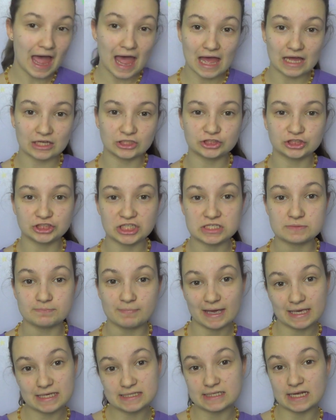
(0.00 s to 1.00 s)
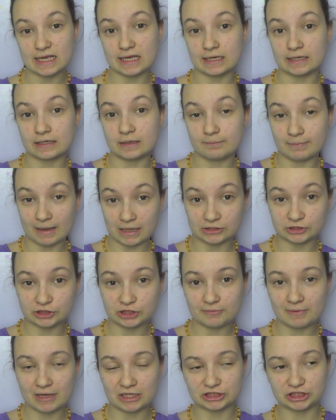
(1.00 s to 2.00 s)
And she's based in
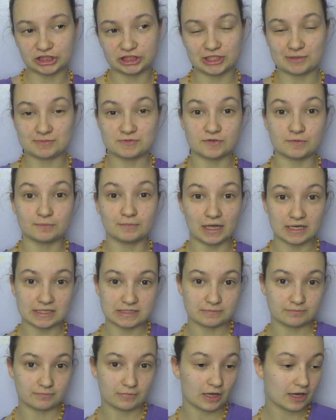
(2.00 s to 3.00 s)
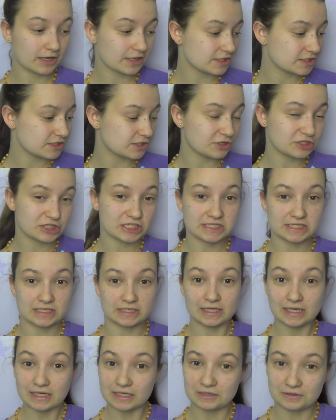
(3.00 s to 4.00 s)
Belgium and she ships from Luxembourg. So she's
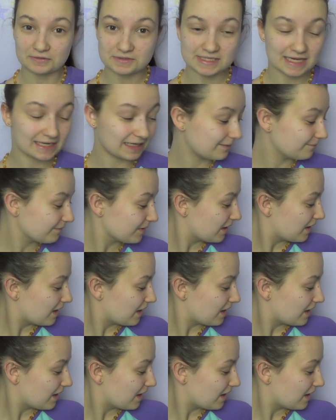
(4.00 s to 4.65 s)
an EU seller.